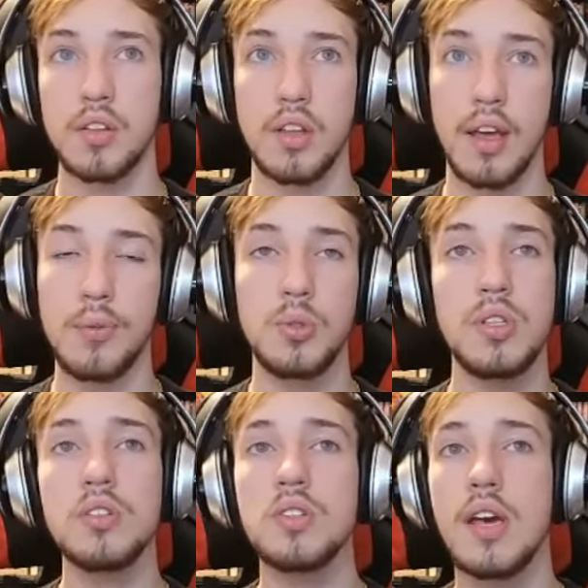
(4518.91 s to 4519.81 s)
If you
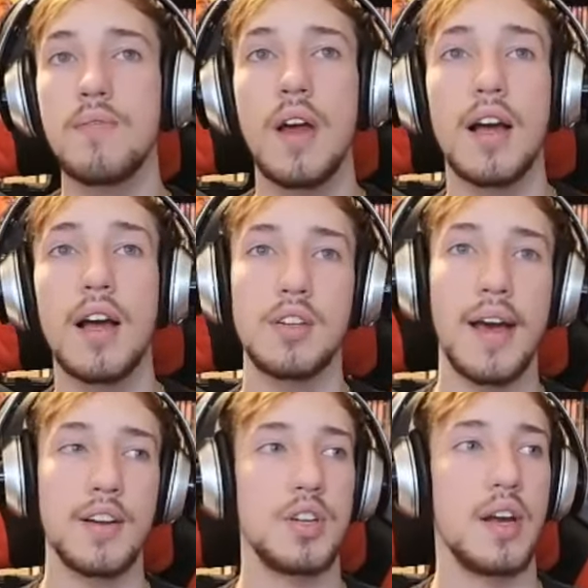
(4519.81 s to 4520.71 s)
seriously have not had
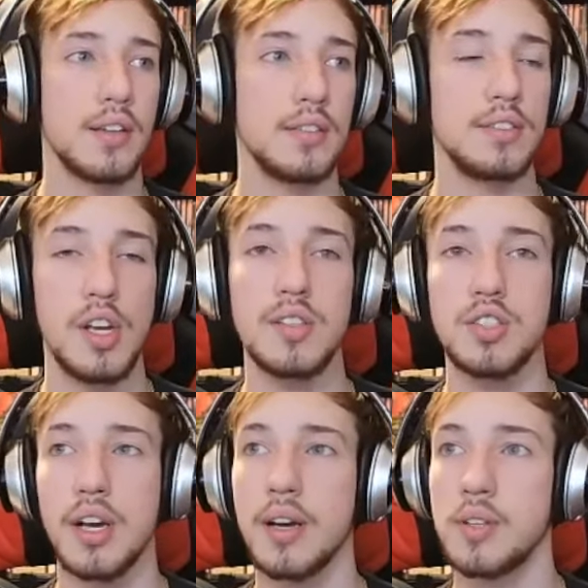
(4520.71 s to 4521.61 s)
a chance to
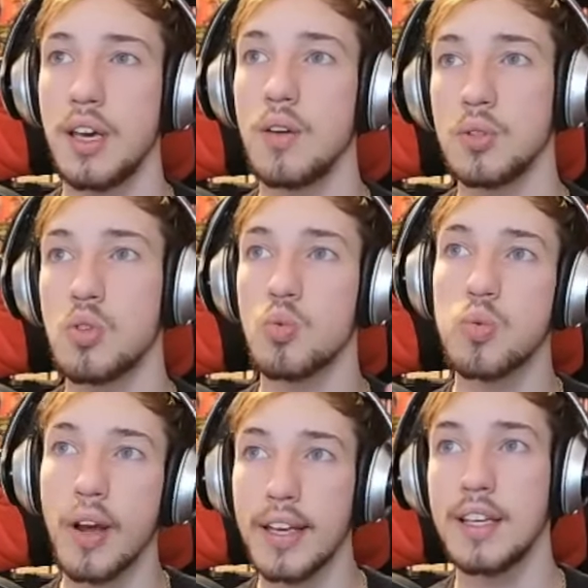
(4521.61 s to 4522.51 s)
check out the interviews, they're
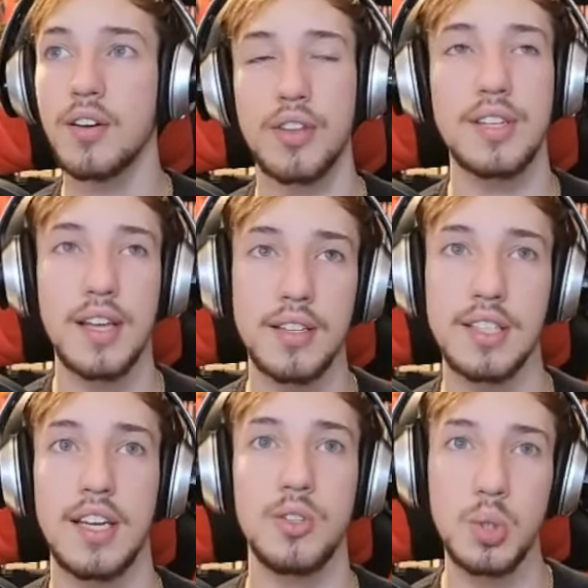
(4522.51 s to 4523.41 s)
right here on the Deadly
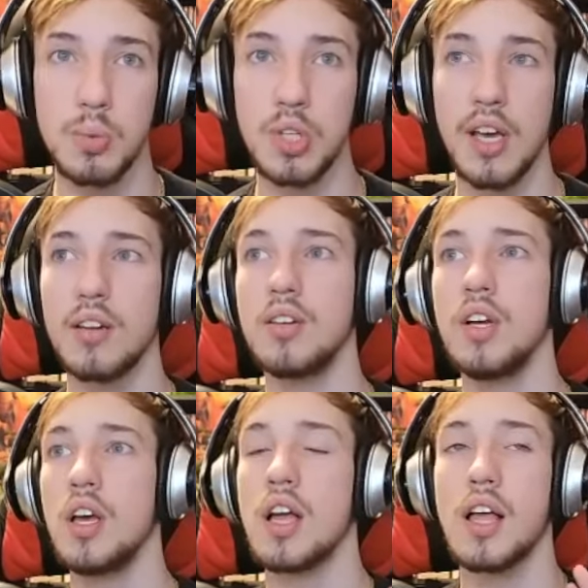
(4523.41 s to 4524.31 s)
D8 YouTube channel.
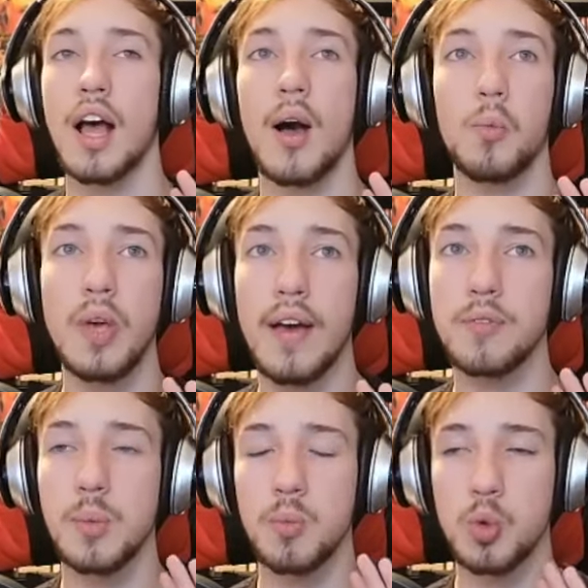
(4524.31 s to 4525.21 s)
We have
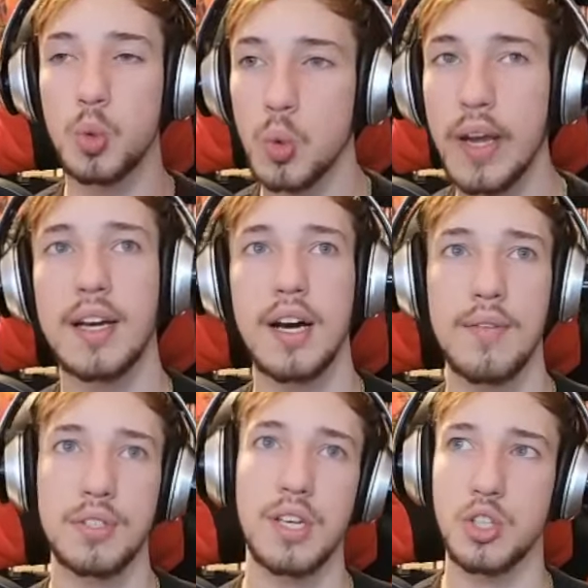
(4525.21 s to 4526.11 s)
some great
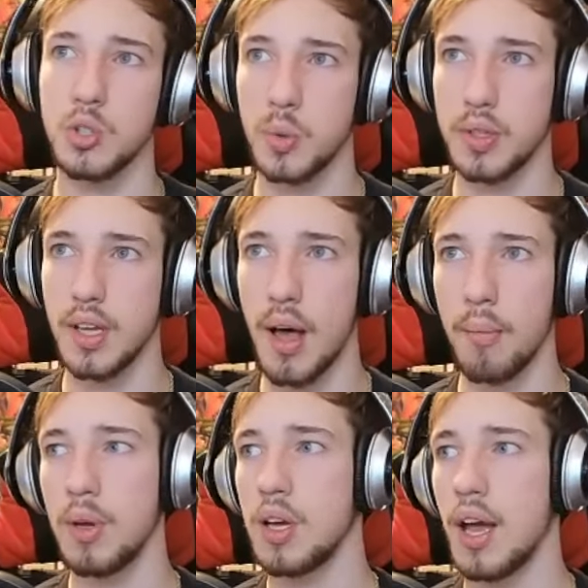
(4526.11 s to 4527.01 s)
conversations with them
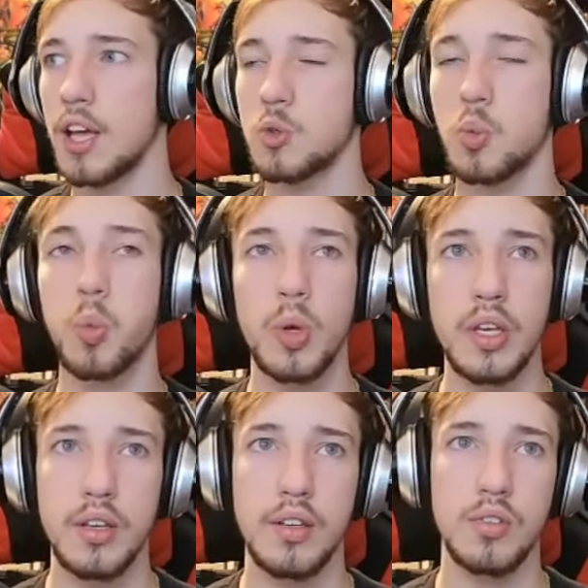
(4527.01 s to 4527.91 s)
as
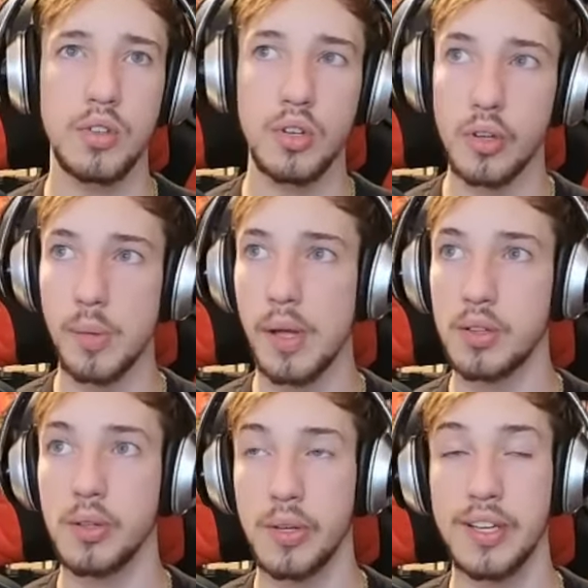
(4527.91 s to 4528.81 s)
we learn about the
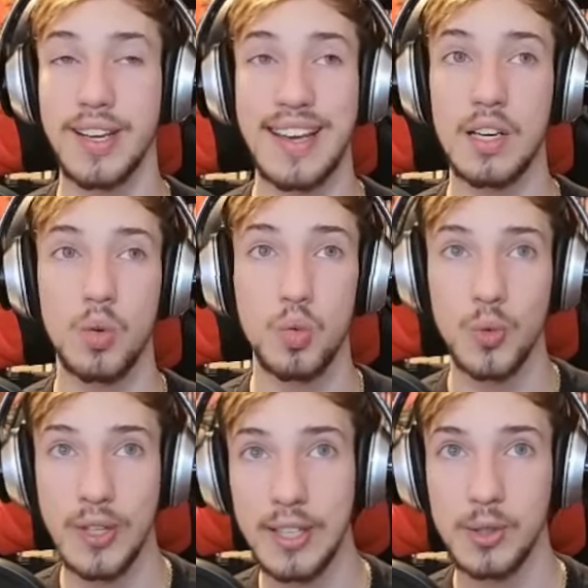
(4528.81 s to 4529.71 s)
union in
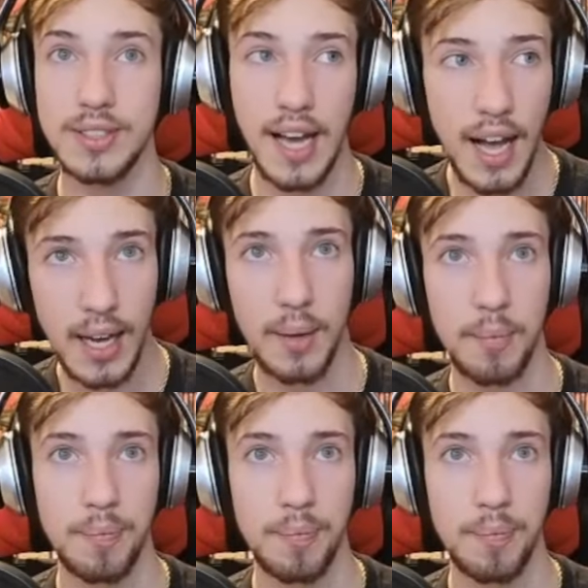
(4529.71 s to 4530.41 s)
real time.